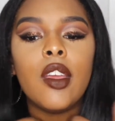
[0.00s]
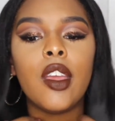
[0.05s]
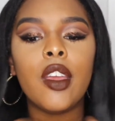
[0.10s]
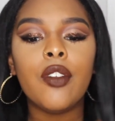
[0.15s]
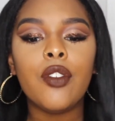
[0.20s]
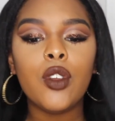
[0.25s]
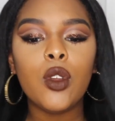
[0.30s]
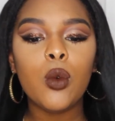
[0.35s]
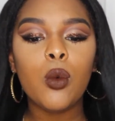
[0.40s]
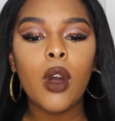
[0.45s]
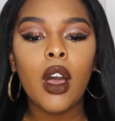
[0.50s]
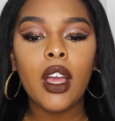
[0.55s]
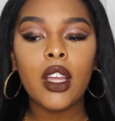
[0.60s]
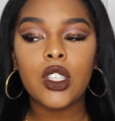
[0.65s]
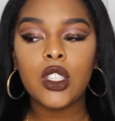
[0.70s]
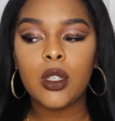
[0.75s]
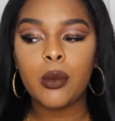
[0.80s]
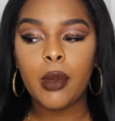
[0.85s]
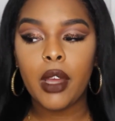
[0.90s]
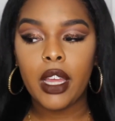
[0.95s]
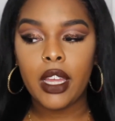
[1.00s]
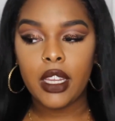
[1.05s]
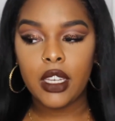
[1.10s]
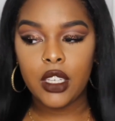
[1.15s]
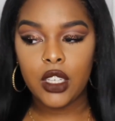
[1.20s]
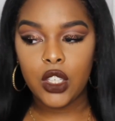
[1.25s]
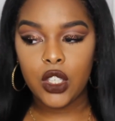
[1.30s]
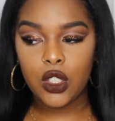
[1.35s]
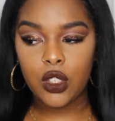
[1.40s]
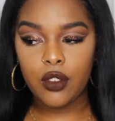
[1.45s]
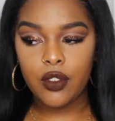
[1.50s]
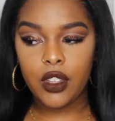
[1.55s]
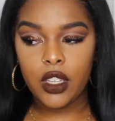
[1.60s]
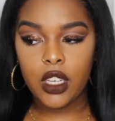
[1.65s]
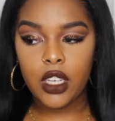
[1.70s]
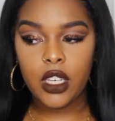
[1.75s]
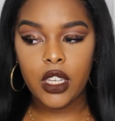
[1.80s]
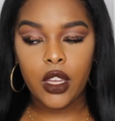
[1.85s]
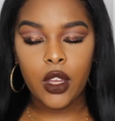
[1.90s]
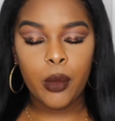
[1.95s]
If you watch my initial
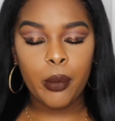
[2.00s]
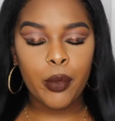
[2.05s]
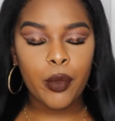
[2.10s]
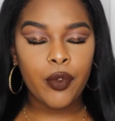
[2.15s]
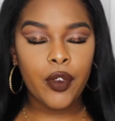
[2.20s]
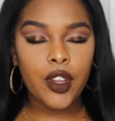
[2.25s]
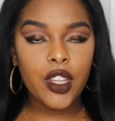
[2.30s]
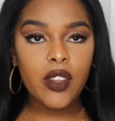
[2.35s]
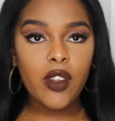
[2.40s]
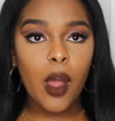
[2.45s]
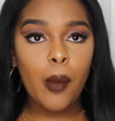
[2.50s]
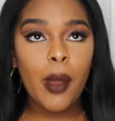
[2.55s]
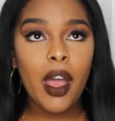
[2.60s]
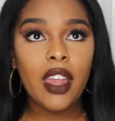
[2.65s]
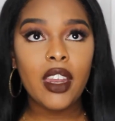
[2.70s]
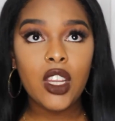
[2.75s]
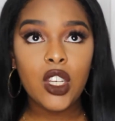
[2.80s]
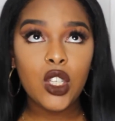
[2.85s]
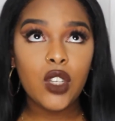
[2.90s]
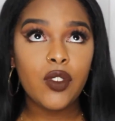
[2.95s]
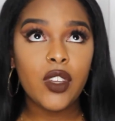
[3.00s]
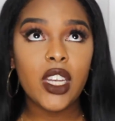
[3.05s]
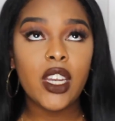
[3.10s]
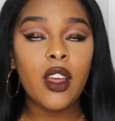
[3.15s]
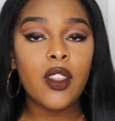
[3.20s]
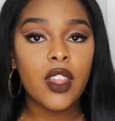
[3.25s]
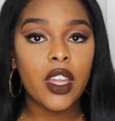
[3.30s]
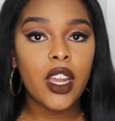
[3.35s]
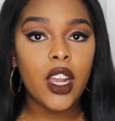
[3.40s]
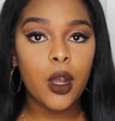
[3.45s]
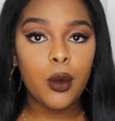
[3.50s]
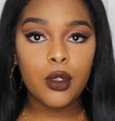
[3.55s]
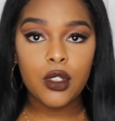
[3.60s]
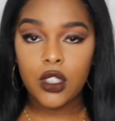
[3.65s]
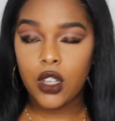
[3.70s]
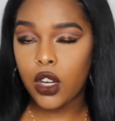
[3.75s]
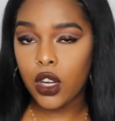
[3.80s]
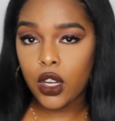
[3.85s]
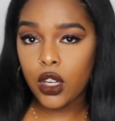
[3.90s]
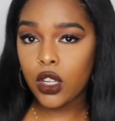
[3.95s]
video, first of all, my initial video, the hair was
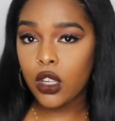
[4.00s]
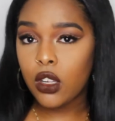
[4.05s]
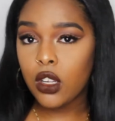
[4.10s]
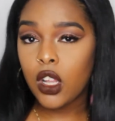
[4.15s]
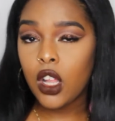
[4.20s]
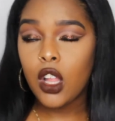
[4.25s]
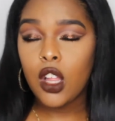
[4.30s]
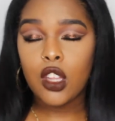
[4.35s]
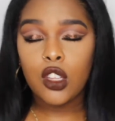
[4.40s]
curled,